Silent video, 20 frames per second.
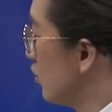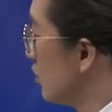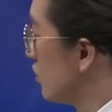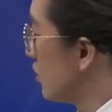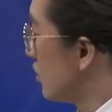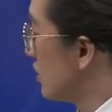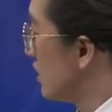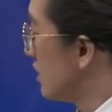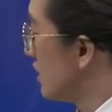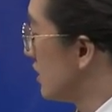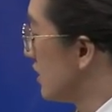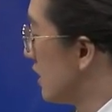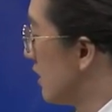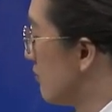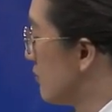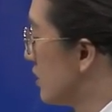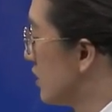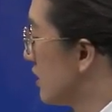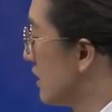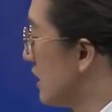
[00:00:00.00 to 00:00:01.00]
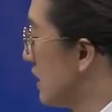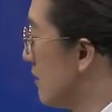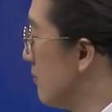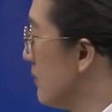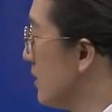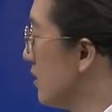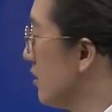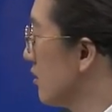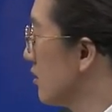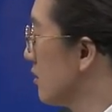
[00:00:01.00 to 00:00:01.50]
when immediate
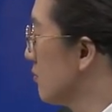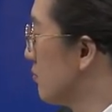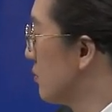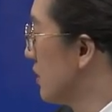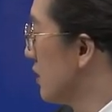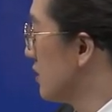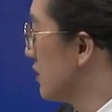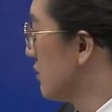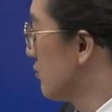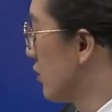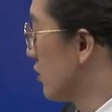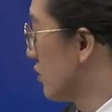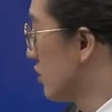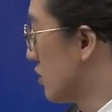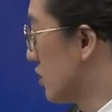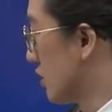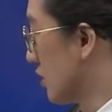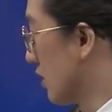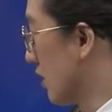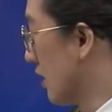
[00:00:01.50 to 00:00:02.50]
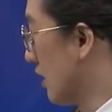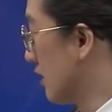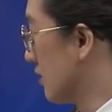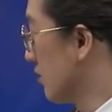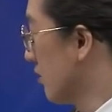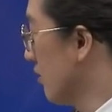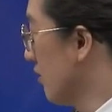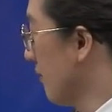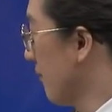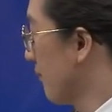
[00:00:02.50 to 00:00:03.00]
implant placement
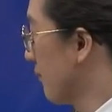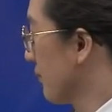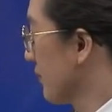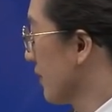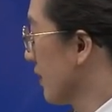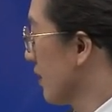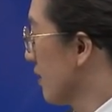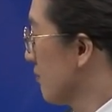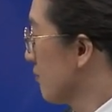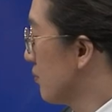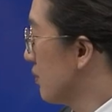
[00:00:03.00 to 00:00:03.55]
is done,